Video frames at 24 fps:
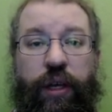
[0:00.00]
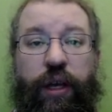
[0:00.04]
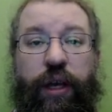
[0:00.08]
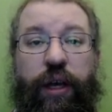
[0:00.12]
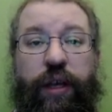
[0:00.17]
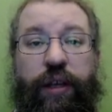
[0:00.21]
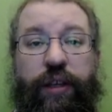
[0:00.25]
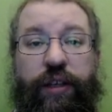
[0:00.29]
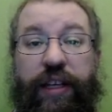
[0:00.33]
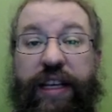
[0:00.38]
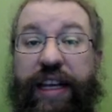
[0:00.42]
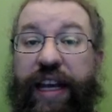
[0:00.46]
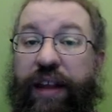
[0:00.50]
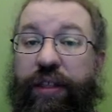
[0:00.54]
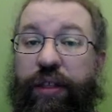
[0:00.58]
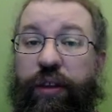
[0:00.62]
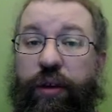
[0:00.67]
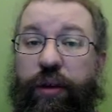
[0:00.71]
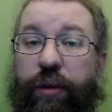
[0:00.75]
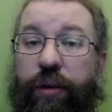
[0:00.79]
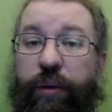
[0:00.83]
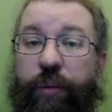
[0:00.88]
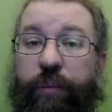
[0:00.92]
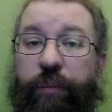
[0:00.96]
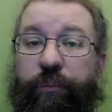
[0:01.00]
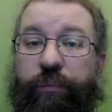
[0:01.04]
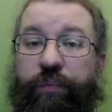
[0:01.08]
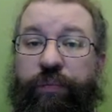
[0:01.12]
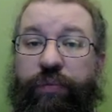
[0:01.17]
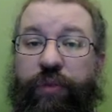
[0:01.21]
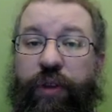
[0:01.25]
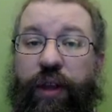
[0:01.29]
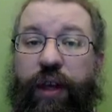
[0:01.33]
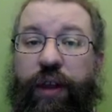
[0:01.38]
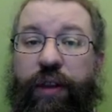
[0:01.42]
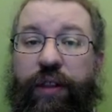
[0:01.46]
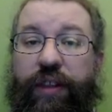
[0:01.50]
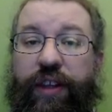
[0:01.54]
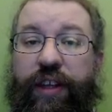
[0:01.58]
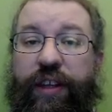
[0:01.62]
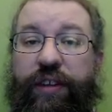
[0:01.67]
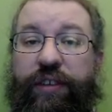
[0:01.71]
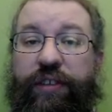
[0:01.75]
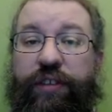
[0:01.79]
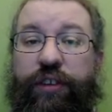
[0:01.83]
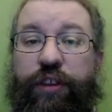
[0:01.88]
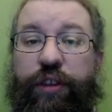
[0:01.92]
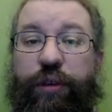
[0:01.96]
Together,
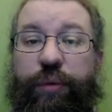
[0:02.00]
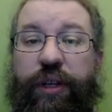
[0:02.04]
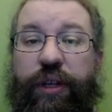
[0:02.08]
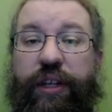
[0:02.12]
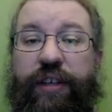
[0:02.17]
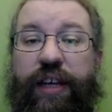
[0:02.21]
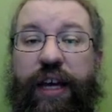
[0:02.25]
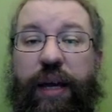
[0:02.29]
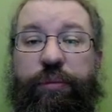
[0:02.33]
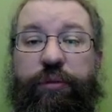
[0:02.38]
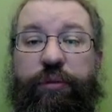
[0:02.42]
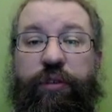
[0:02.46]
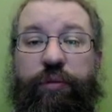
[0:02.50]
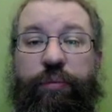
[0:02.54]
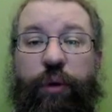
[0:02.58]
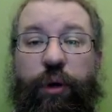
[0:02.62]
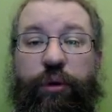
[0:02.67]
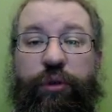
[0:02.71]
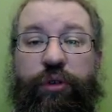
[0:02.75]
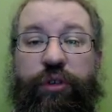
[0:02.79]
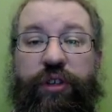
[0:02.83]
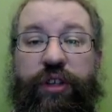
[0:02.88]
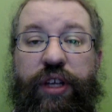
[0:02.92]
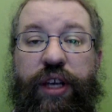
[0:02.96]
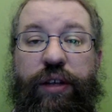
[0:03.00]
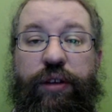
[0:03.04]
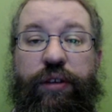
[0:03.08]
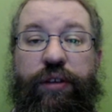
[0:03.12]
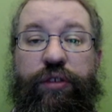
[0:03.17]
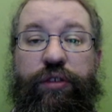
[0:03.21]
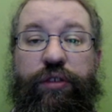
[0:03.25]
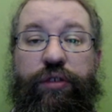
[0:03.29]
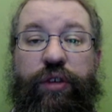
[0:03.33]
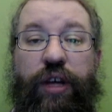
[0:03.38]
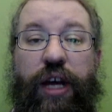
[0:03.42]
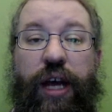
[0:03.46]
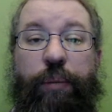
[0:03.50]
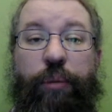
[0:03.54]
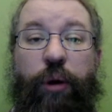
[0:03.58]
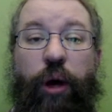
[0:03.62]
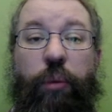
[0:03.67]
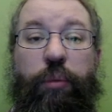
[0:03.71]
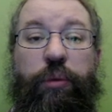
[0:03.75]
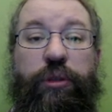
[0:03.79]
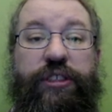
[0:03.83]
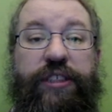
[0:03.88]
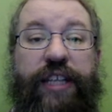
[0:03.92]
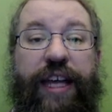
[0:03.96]
these three types of motion can describe
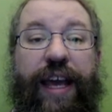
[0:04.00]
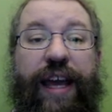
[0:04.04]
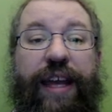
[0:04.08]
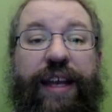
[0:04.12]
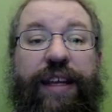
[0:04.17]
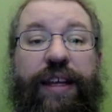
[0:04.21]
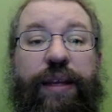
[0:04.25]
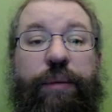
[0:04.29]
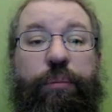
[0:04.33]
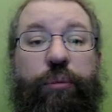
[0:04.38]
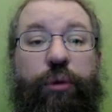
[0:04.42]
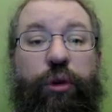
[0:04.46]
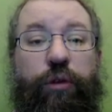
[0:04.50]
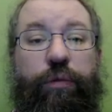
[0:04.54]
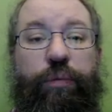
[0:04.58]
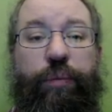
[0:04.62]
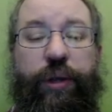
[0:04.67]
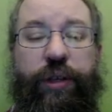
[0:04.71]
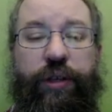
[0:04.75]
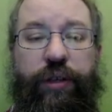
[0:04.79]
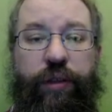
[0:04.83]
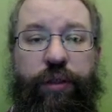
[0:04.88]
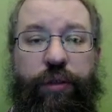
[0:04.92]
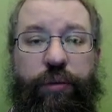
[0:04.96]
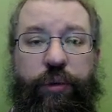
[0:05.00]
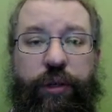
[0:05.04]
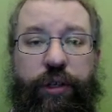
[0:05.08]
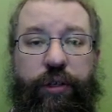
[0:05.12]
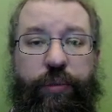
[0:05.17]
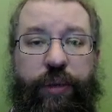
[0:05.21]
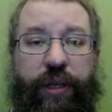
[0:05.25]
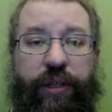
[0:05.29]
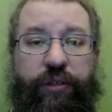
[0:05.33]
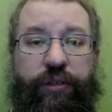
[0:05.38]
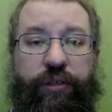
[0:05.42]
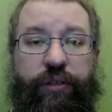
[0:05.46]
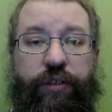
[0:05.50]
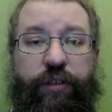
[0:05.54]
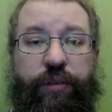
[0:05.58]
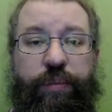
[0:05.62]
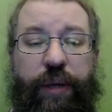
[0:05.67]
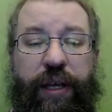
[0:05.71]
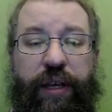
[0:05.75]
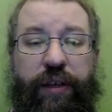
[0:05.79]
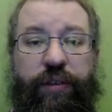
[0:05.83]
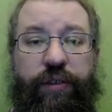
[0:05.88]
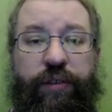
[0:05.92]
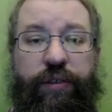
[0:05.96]
almost any movement in three dimensional
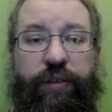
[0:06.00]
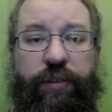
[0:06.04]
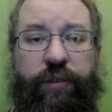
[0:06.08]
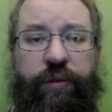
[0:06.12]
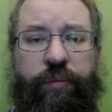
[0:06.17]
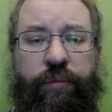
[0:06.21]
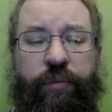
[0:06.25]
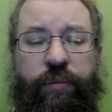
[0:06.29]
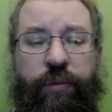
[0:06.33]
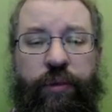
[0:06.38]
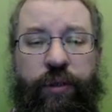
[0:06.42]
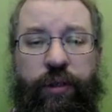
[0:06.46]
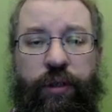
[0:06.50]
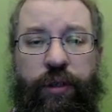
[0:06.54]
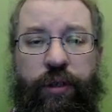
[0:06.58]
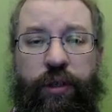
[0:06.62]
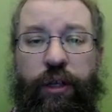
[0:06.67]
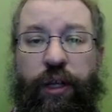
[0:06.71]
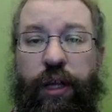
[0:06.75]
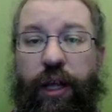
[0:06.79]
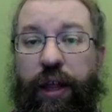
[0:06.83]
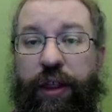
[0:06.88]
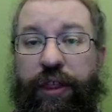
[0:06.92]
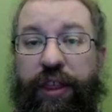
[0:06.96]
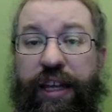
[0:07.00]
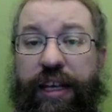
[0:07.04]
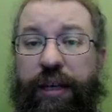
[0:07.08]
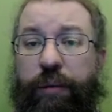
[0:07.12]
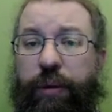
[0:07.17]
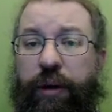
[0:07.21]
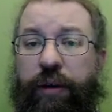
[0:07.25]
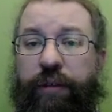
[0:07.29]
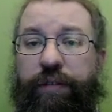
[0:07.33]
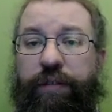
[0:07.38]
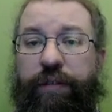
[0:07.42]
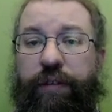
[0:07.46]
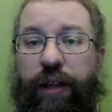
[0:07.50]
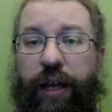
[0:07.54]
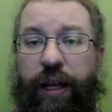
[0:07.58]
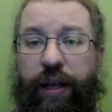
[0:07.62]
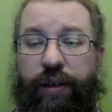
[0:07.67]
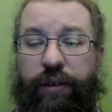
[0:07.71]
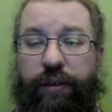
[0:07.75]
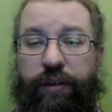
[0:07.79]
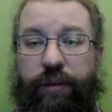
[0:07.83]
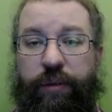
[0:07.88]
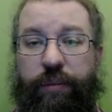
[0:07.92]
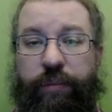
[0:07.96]
space. Think about
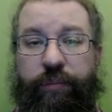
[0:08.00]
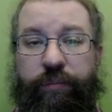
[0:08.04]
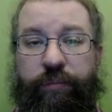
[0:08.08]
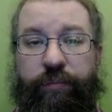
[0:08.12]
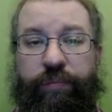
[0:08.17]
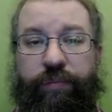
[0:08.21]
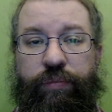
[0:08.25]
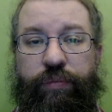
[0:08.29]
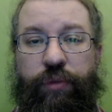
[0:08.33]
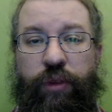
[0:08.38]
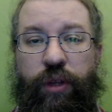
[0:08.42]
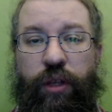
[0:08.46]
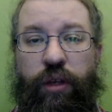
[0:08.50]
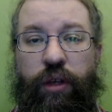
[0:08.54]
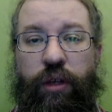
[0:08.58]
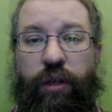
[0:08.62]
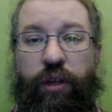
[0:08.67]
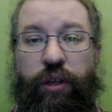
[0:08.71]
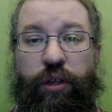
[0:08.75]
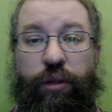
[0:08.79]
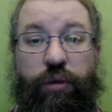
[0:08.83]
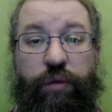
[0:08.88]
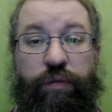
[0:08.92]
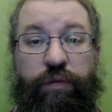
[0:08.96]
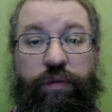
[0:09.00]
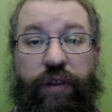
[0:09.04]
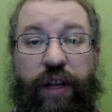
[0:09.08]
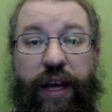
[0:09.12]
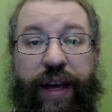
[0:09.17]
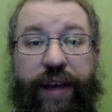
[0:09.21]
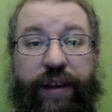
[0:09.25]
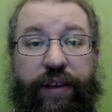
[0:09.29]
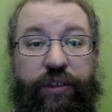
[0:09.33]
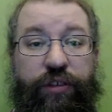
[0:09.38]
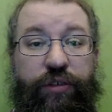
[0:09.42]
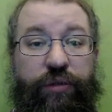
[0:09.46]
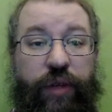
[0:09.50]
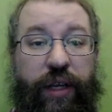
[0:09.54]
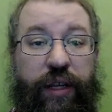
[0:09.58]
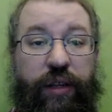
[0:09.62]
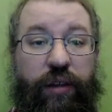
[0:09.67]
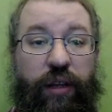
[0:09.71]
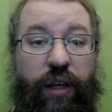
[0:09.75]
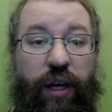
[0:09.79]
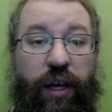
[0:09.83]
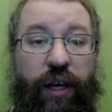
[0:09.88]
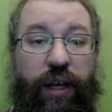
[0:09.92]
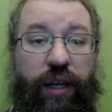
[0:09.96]
flight. You can fly in a straight
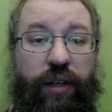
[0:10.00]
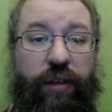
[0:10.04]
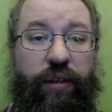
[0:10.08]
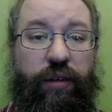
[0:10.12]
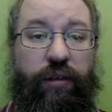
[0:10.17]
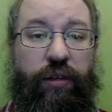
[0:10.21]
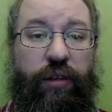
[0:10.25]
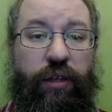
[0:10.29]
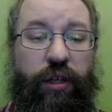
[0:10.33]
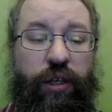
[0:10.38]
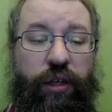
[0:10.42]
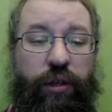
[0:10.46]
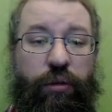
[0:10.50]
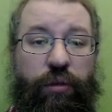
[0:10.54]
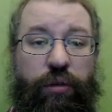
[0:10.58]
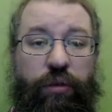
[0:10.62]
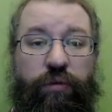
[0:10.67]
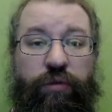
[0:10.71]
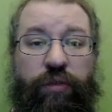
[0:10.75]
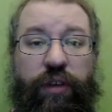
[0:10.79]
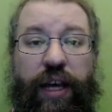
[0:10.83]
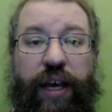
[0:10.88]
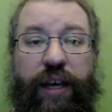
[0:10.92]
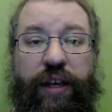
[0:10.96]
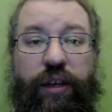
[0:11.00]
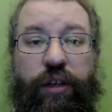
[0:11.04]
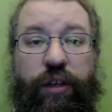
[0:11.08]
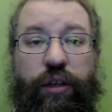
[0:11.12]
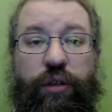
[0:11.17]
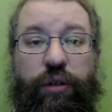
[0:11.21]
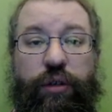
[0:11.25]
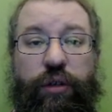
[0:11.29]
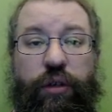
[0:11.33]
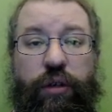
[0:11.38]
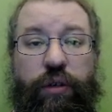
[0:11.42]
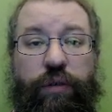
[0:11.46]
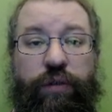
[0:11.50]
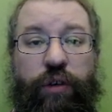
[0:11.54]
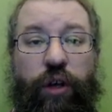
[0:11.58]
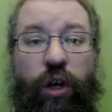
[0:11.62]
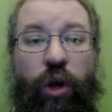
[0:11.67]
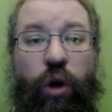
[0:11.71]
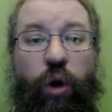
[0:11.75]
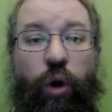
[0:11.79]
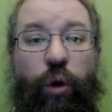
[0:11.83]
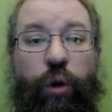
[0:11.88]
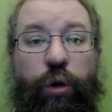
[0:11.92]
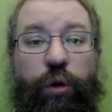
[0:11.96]
line, you can fly in a curve,
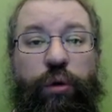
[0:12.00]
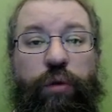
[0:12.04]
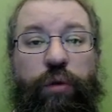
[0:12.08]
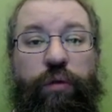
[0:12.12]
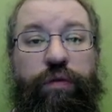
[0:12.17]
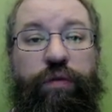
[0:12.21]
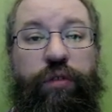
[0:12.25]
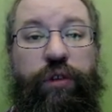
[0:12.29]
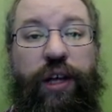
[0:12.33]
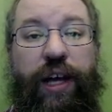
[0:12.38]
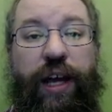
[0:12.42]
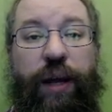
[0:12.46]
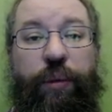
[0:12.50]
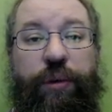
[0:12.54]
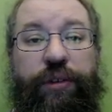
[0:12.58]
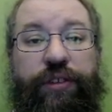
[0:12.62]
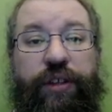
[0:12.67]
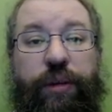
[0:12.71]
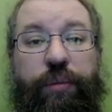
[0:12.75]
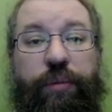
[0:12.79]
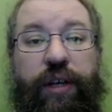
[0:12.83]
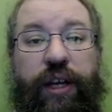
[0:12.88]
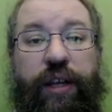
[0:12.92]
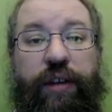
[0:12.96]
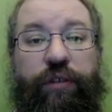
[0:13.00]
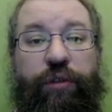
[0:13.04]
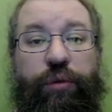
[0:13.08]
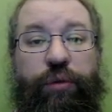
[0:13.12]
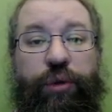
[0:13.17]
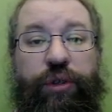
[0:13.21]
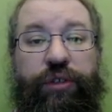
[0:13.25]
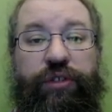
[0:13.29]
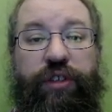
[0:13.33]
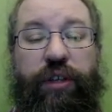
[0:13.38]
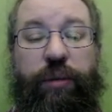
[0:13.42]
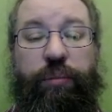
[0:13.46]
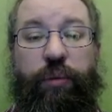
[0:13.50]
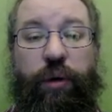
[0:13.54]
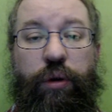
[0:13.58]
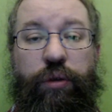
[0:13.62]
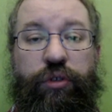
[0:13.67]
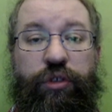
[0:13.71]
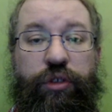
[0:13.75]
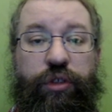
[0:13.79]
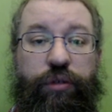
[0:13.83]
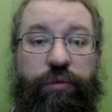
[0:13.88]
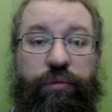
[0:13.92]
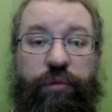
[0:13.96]
or you can fly with some kind of twisting
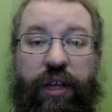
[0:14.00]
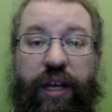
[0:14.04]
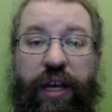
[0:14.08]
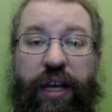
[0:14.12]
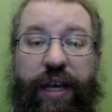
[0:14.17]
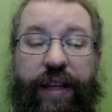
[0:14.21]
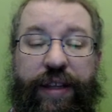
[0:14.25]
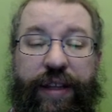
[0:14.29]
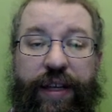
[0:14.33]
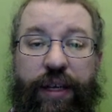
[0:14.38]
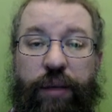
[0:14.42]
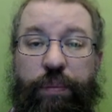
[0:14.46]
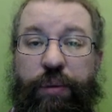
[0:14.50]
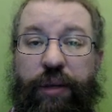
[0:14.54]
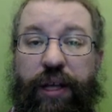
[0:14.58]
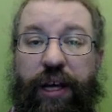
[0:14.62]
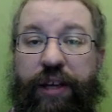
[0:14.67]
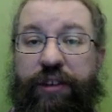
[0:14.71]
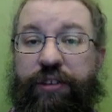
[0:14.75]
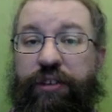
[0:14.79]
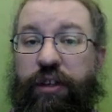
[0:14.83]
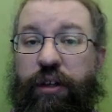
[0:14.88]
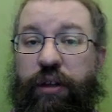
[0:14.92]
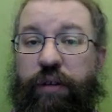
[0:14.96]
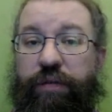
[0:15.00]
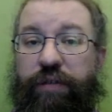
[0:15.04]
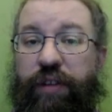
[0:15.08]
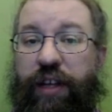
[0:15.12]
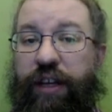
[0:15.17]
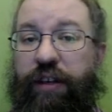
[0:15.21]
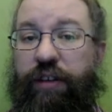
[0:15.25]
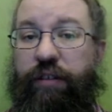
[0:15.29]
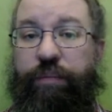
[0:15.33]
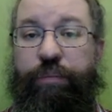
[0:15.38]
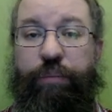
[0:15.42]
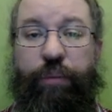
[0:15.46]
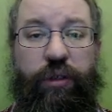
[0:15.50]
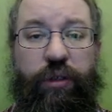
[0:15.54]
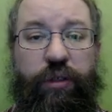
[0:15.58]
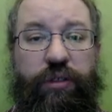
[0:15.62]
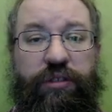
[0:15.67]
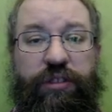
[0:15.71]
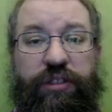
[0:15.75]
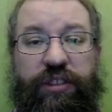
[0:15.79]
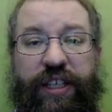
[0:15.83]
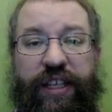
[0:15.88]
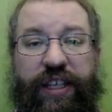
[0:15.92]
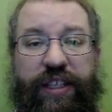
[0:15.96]
motion and that applies to the flight of
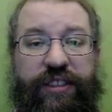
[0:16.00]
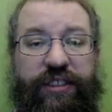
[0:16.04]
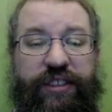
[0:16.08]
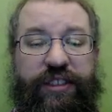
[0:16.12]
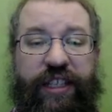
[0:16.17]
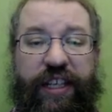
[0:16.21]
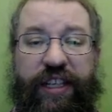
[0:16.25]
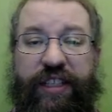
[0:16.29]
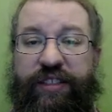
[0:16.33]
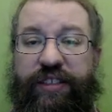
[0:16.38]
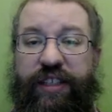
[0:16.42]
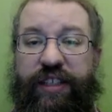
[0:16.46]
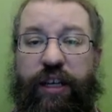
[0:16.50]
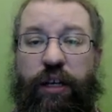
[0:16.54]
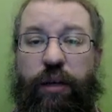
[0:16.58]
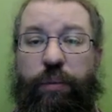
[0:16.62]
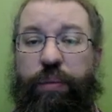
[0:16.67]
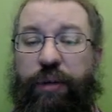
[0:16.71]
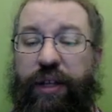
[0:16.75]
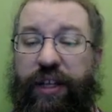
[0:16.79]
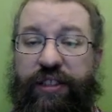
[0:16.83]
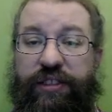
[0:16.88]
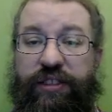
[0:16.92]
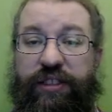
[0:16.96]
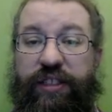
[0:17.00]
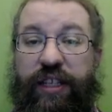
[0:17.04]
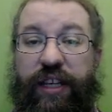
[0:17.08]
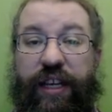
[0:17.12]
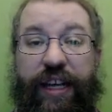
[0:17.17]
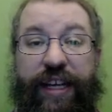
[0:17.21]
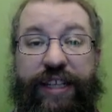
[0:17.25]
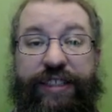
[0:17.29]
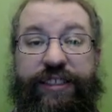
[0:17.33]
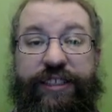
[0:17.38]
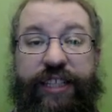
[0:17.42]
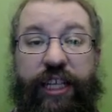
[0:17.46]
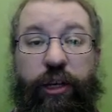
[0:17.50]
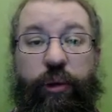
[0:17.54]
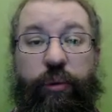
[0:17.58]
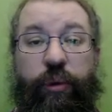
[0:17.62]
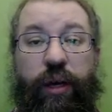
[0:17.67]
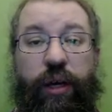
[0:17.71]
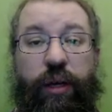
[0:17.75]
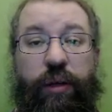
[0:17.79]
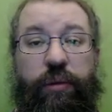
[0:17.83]
birds, insects, airplanes, etc.